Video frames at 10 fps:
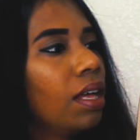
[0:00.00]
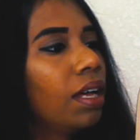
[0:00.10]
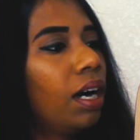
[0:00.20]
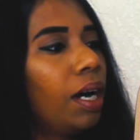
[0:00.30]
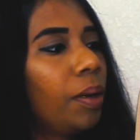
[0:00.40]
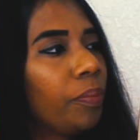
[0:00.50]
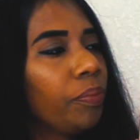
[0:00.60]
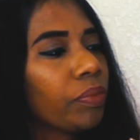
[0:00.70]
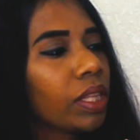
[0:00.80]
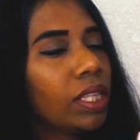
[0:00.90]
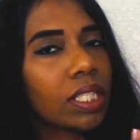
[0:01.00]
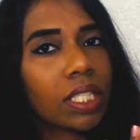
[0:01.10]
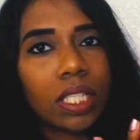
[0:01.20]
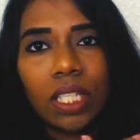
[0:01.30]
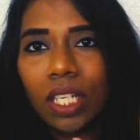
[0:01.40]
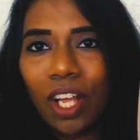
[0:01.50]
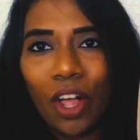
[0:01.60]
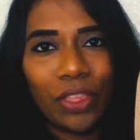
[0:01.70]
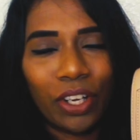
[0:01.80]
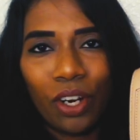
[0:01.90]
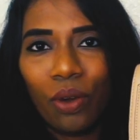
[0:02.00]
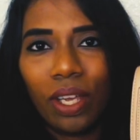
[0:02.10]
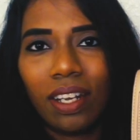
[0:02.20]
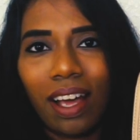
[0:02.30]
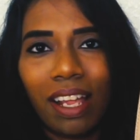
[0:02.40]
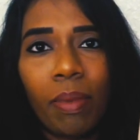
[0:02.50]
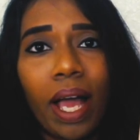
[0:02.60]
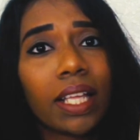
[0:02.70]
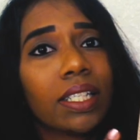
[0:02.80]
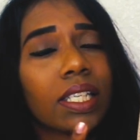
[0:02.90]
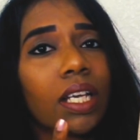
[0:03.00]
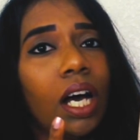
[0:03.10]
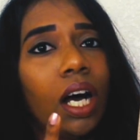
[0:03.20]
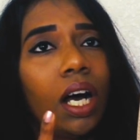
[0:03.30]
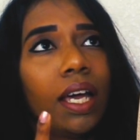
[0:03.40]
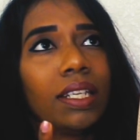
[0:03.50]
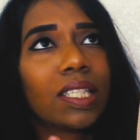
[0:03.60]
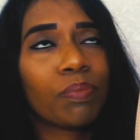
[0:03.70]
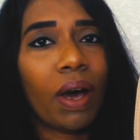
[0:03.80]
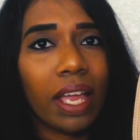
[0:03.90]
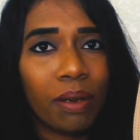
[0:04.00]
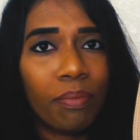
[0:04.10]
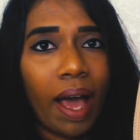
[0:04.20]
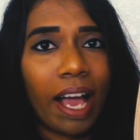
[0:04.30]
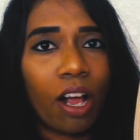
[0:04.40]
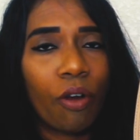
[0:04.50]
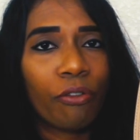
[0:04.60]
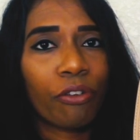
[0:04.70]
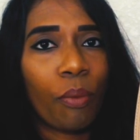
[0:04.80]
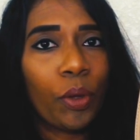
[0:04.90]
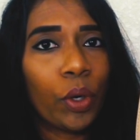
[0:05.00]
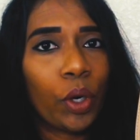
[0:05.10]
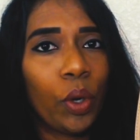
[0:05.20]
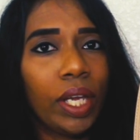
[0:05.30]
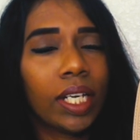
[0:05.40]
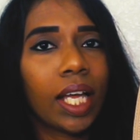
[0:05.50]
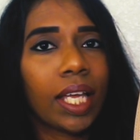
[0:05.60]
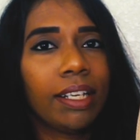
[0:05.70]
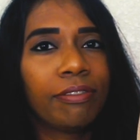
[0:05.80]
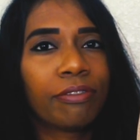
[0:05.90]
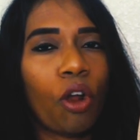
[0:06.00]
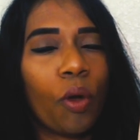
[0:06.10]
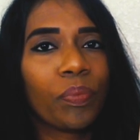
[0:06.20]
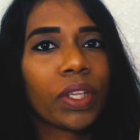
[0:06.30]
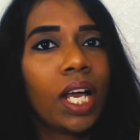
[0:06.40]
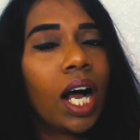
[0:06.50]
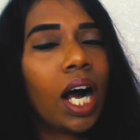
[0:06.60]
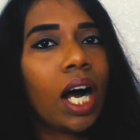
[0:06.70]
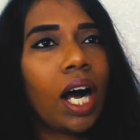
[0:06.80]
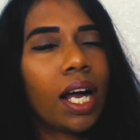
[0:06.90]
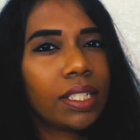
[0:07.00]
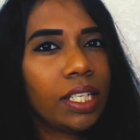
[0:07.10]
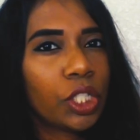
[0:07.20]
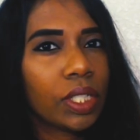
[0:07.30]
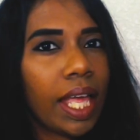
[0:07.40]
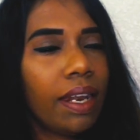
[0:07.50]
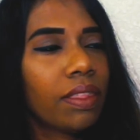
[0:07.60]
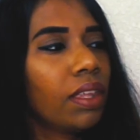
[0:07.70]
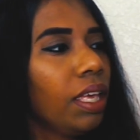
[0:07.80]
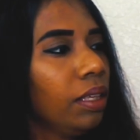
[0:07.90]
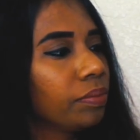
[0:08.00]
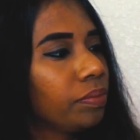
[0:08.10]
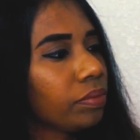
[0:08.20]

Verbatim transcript: Um, this is not the Chloe Nile bag. This is a inspired bag from Chloe Nile from uh, Artisan Anything.